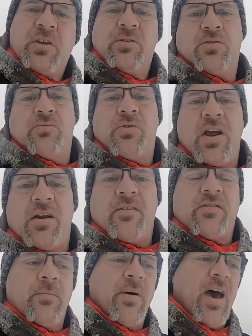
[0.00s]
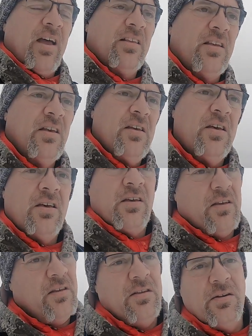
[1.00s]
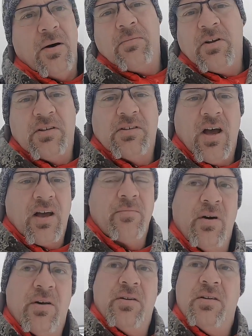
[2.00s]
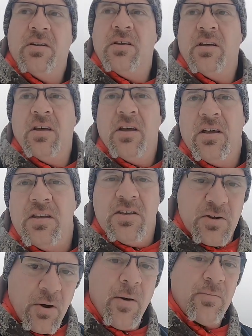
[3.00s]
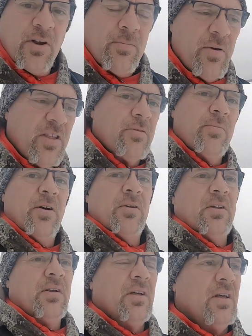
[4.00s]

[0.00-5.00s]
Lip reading: So right off the bat, you know I'm going to talk about it. You know I'm going to bitch about it.